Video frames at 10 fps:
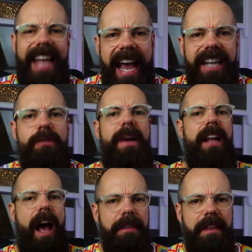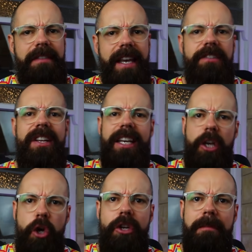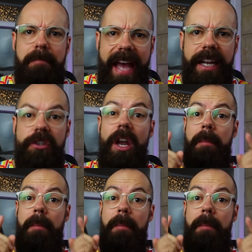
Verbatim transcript: text, we had other things that it couldn't manage,